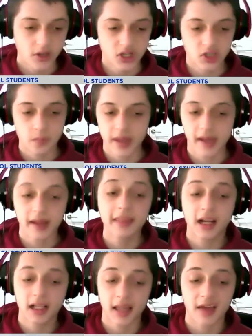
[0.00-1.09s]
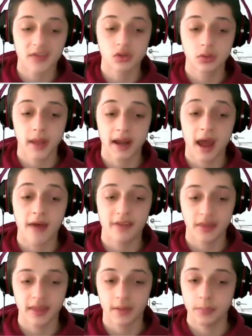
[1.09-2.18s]
But just being in the classroom and
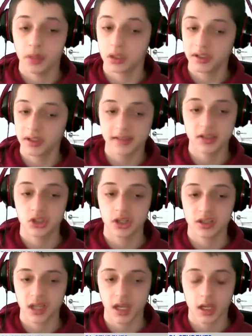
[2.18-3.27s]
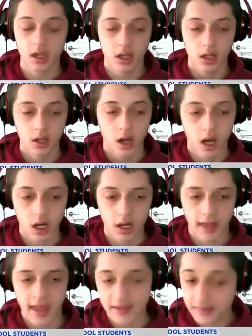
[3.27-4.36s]
having that ability to just say, uh,
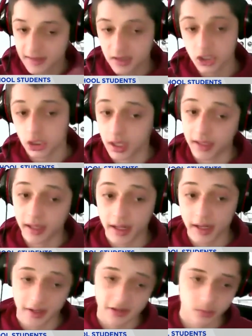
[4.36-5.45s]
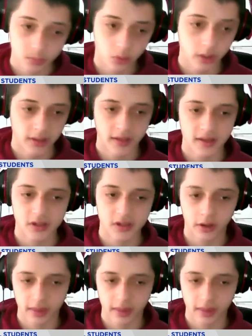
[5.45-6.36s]
hey, teacher, like, can I get support in this or